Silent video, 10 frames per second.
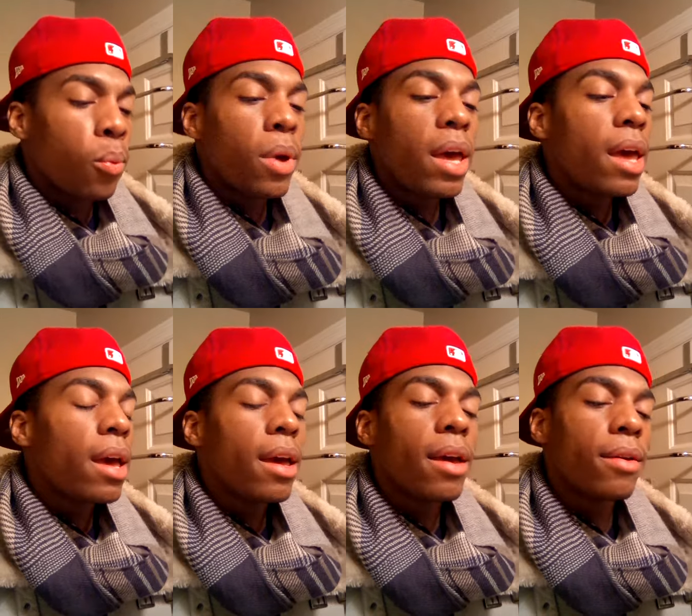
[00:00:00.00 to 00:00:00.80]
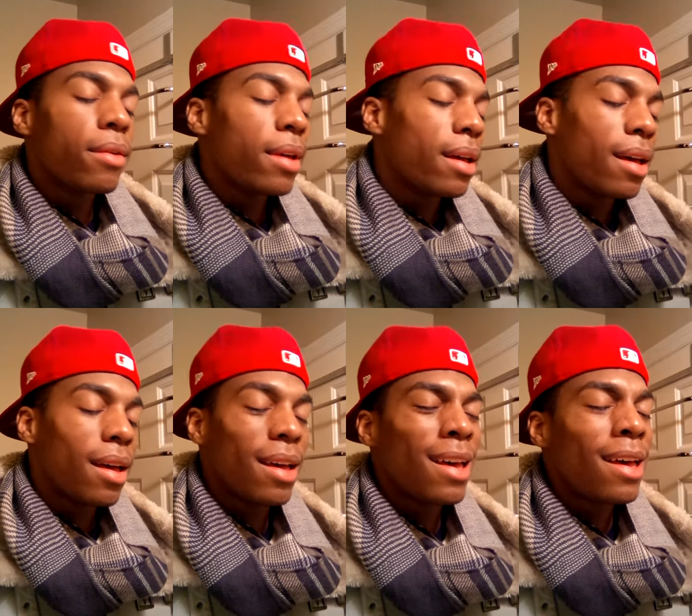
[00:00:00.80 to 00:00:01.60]
where
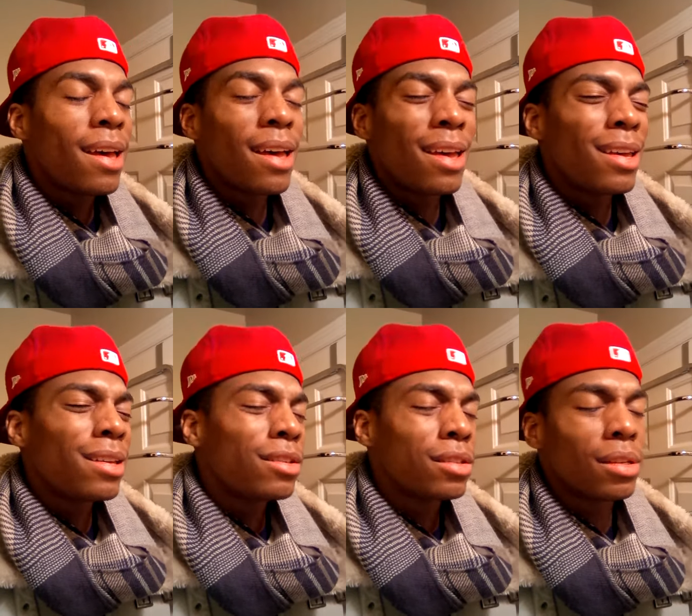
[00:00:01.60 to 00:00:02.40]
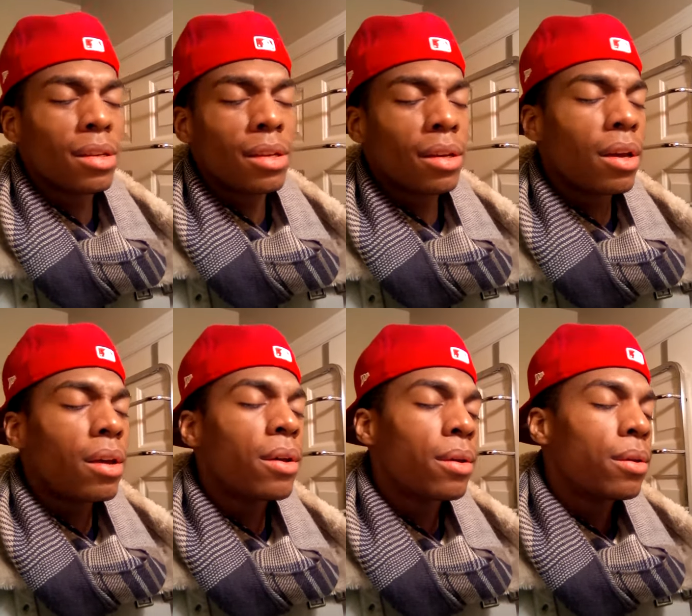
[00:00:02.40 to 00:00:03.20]
I should
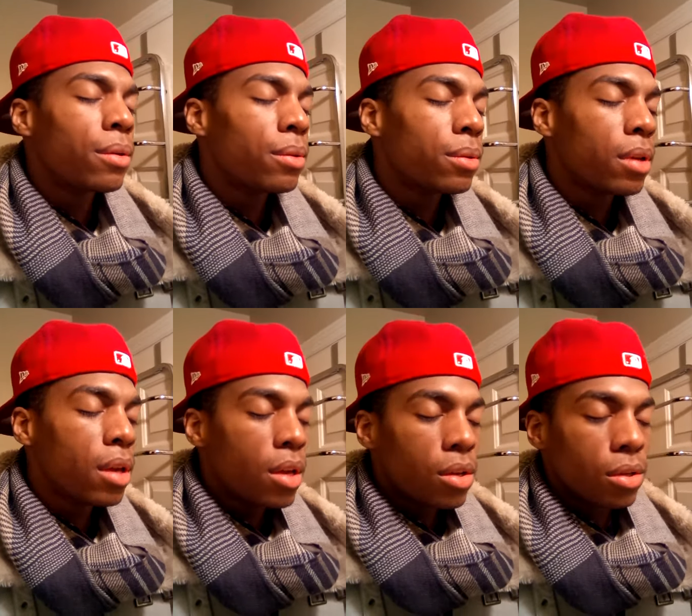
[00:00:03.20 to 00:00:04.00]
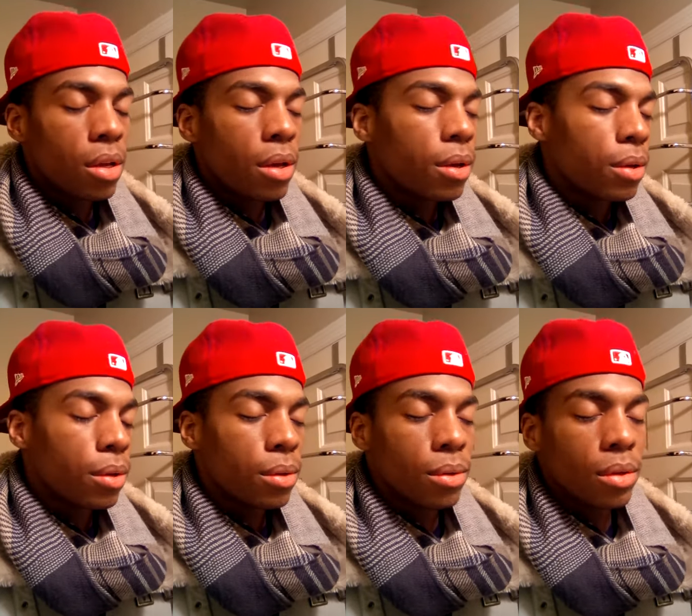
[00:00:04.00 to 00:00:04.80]
go.
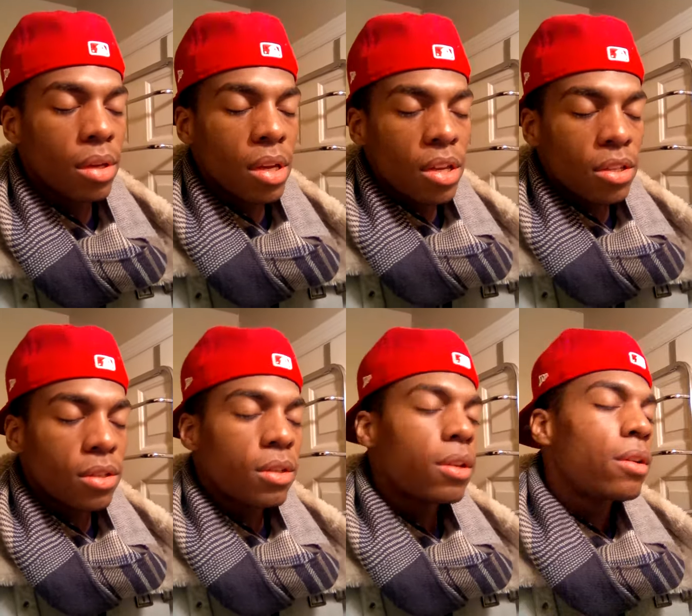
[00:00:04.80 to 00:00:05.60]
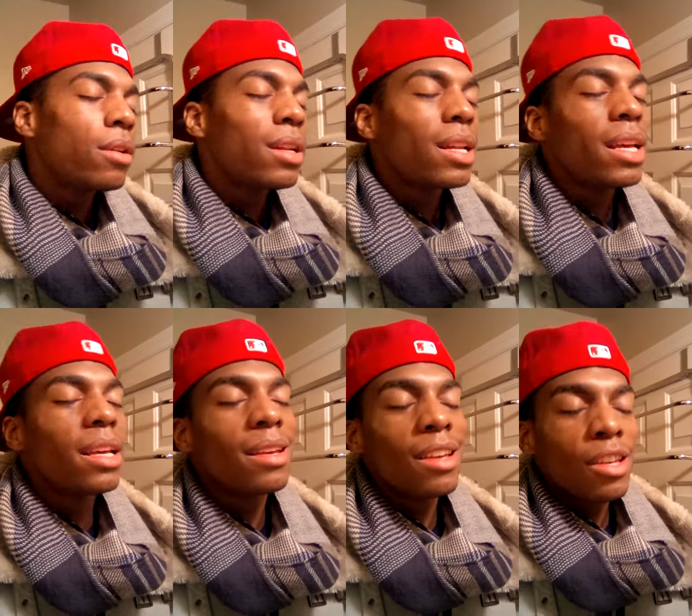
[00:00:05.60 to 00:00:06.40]
So,
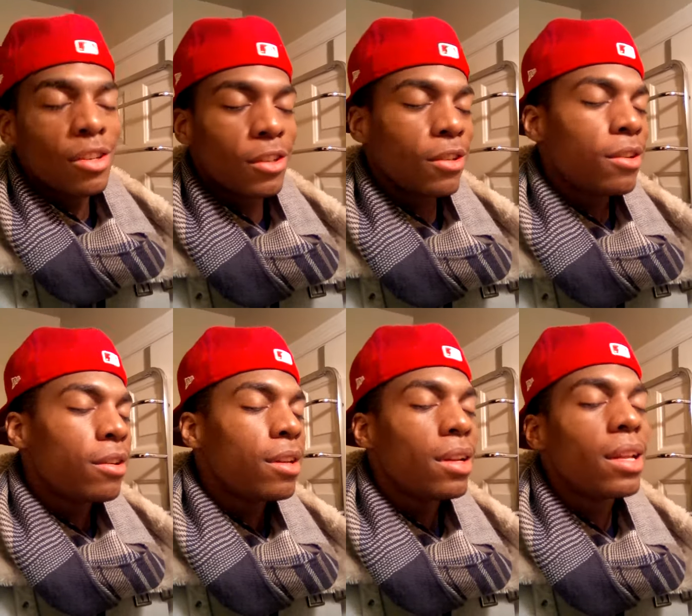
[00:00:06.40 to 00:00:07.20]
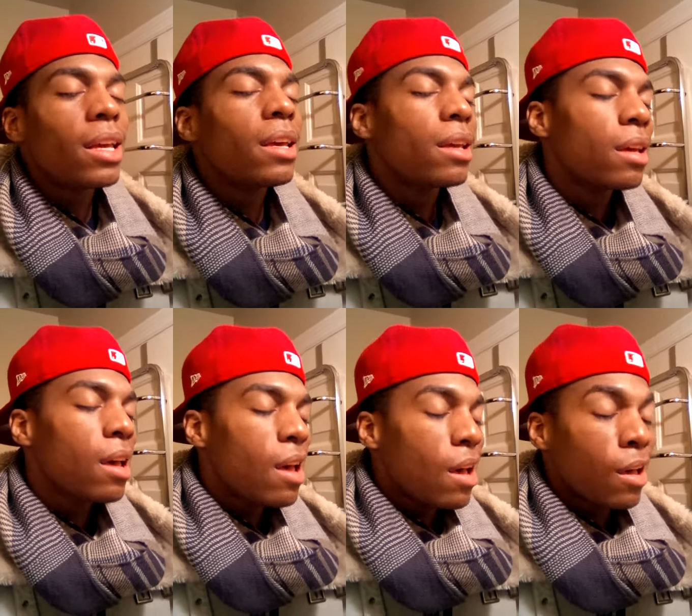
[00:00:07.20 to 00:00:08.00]
slowly, surely,
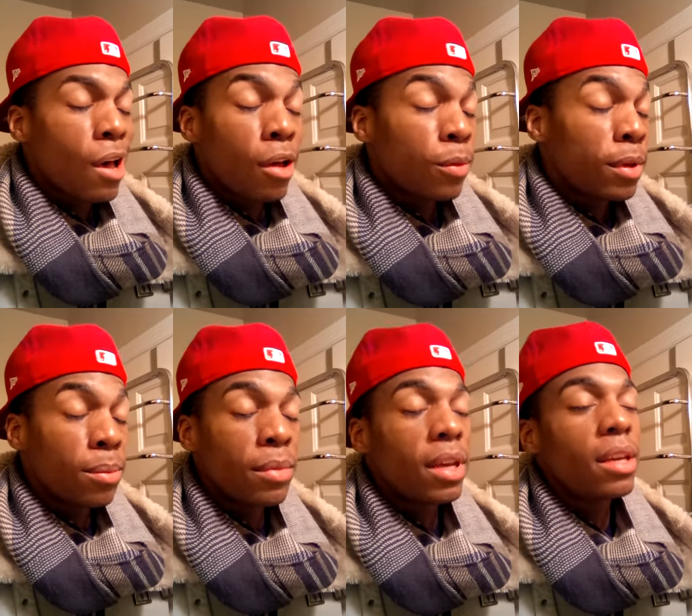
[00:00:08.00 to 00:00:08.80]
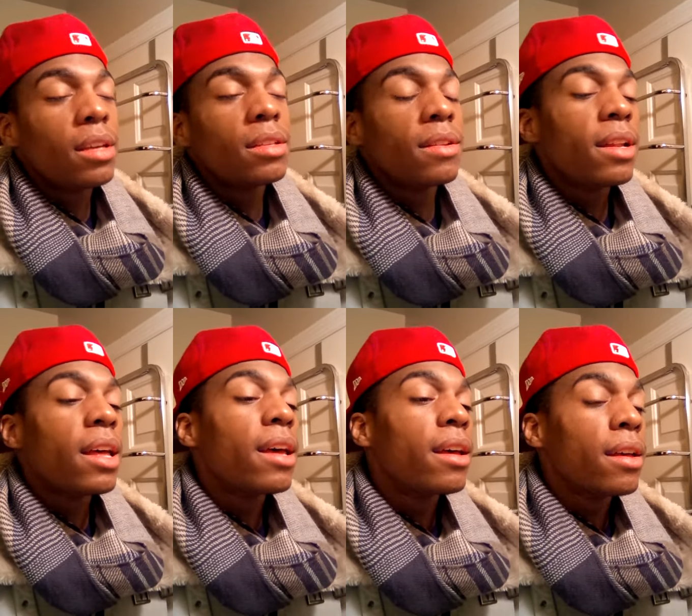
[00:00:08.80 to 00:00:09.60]
caught up in a maze of
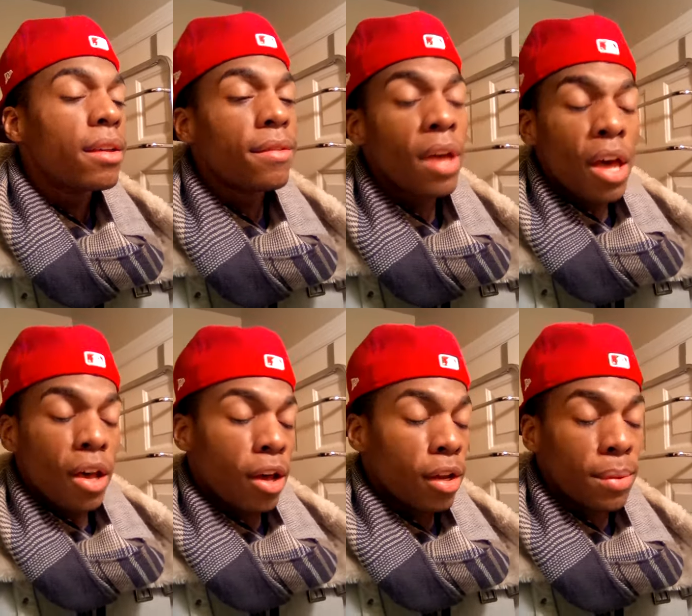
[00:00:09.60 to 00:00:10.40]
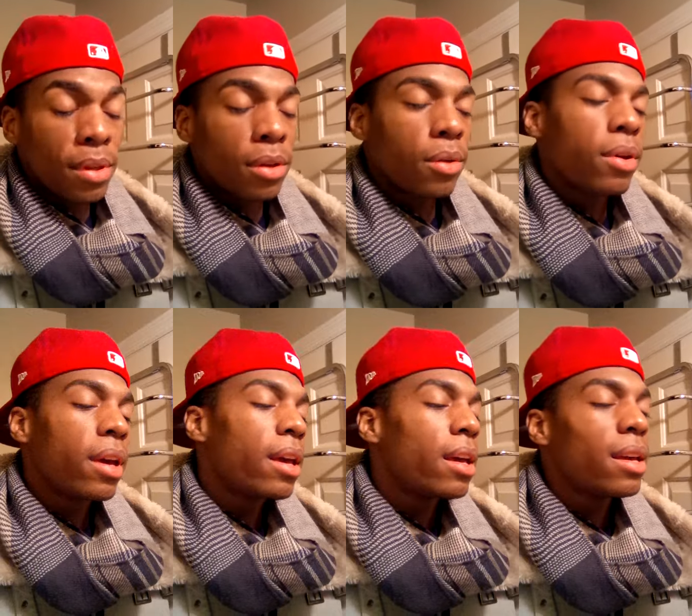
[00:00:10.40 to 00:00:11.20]
love, caught up in the
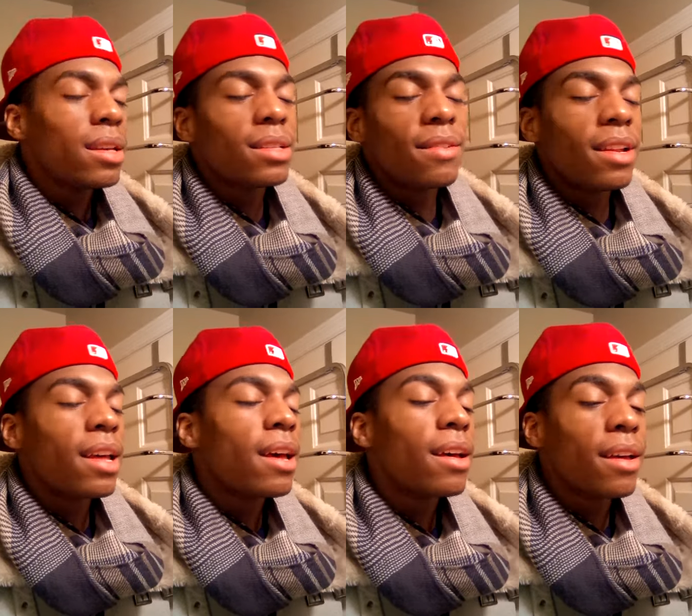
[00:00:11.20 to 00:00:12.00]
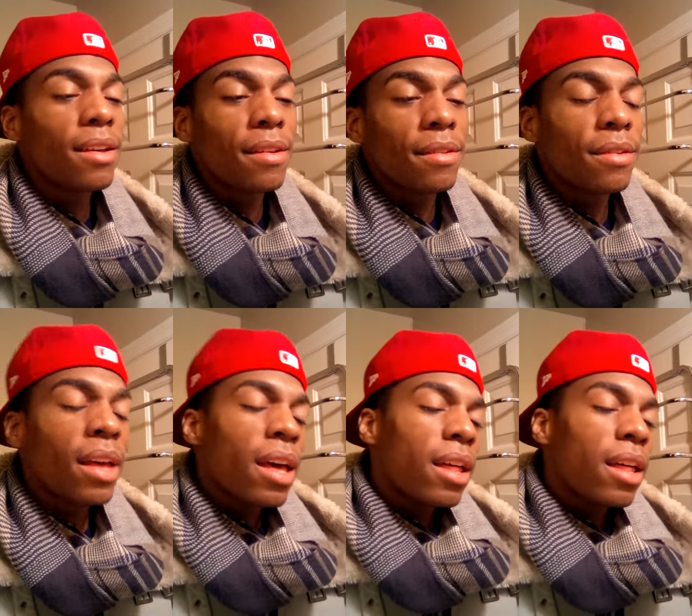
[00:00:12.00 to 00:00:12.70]
crazy love,